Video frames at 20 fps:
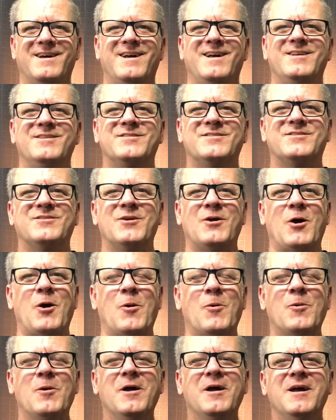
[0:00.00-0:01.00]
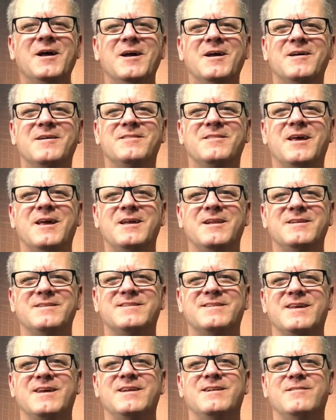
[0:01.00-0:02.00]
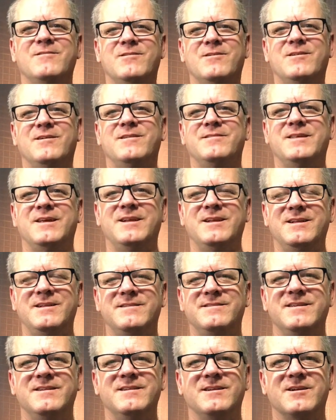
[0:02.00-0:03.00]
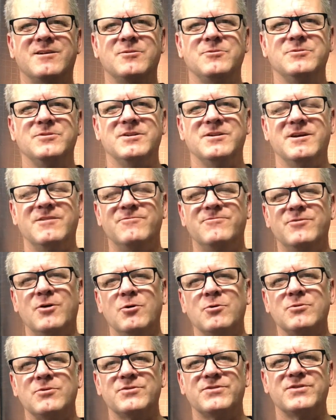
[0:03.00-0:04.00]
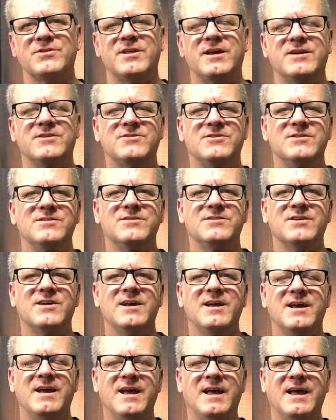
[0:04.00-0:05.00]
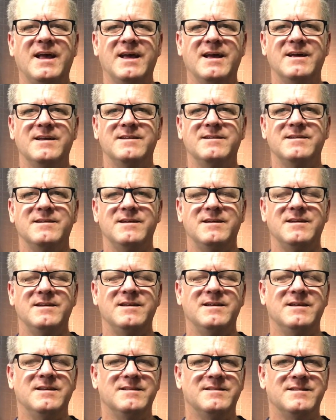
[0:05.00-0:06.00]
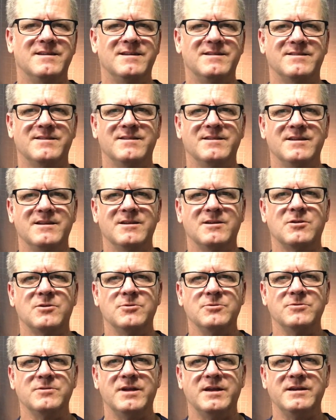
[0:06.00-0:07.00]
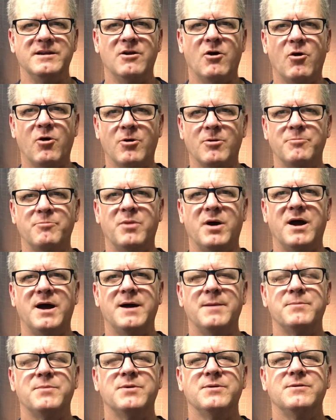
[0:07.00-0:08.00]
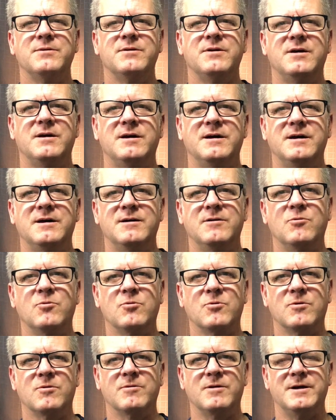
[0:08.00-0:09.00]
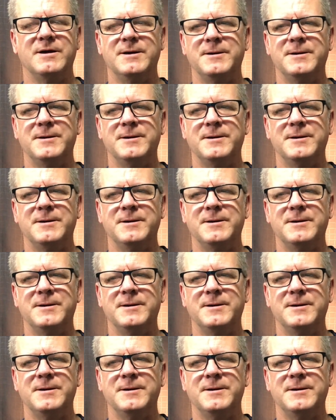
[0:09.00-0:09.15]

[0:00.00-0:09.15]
So they just said it didn't include enough vocal selections, and it doesn't include any hard bop or